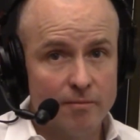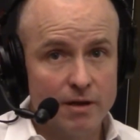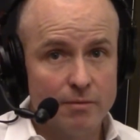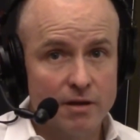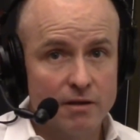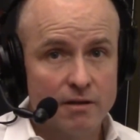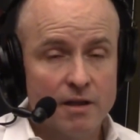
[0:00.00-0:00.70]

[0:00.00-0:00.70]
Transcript: baby.